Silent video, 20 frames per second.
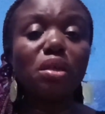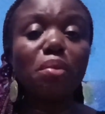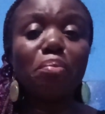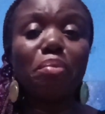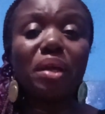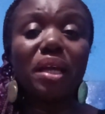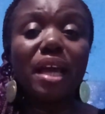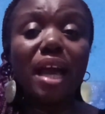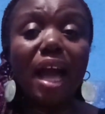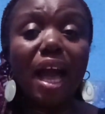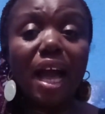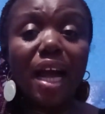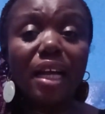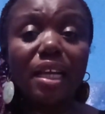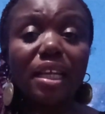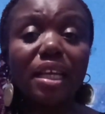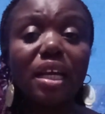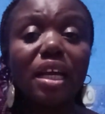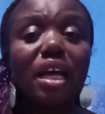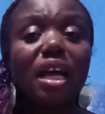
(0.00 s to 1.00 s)
be
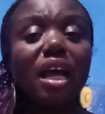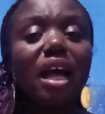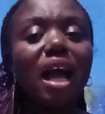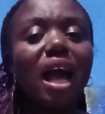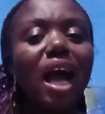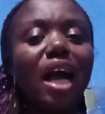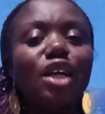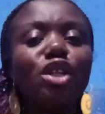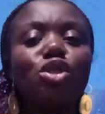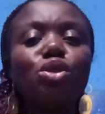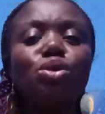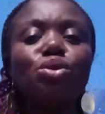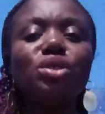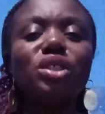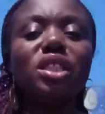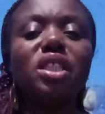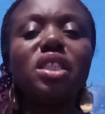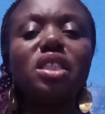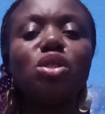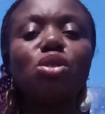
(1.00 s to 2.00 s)
hard, and you
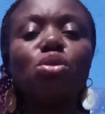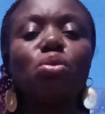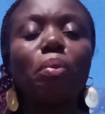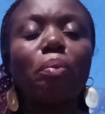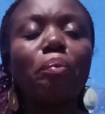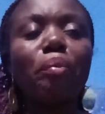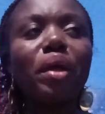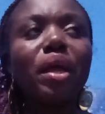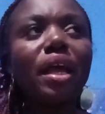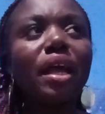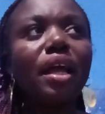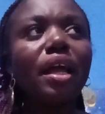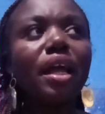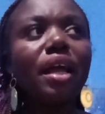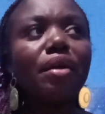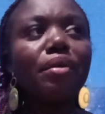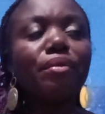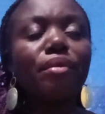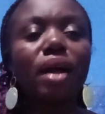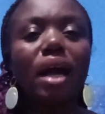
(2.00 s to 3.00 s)
need to pay